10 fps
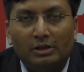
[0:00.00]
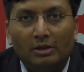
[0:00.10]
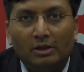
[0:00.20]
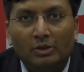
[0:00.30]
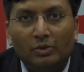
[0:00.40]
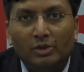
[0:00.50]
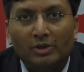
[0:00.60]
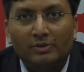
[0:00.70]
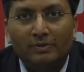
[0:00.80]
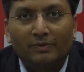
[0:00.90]
in
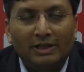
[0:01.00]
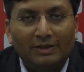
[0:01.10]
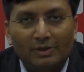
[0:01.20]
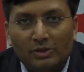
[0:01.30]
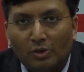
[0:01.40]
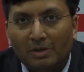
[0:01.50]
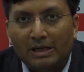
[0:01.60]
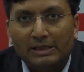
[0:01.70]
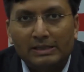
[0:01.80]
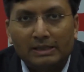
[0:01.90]
2015 we saw
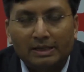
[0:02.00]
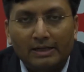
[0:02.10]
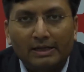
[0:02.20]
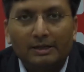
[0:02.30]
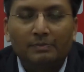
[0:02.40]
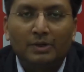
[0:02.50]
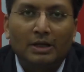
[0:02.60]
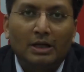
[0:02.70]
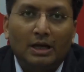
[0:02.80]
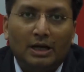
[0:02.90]
markets correcting.
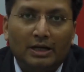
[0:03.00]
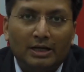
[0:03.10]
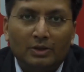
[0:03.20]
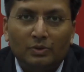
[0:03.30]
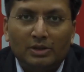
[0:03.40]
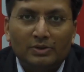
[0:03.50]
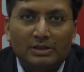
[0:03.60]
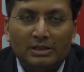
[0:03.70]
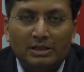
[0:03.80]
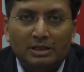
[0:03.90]
Again,
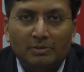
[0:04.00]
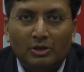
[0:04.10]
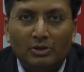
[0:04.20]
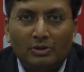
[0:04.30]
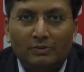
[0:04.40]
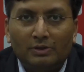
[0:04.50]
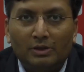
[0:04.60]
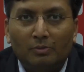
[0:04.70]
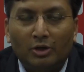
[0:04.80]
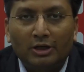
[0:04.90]
2016, because of the
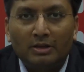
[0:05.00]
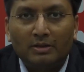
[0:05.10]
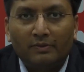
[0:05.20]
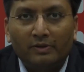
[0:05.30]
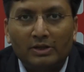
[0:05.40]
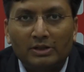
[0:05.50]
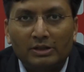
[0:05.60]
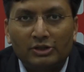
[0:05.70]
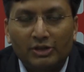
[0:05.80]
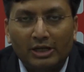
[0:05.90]
monetary reflation
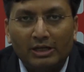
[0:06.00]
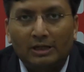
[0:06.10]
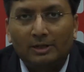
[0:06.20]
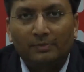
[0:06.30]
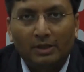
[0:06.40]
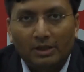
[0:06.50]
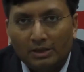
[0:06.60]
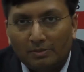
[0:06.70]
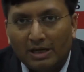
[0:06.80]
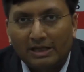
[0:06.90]
in China,
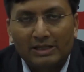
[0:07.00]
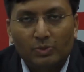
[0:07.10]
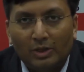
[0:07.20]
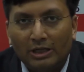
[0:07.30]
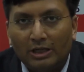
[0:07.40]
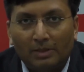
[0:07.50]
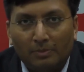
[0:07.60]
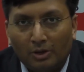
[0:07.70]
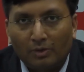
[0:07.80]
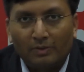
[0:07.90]
the markets went up.
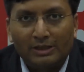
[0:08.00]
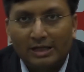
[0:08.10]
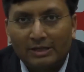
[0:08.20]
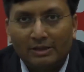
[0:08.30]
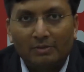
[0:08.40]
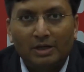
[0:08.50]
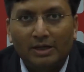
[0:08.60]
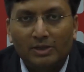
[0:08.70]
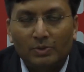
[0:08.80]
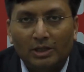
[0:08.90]
Along with that, Indian
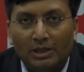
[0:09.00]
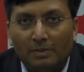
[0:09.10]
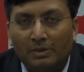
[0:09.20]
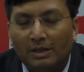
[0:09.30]
markets went up.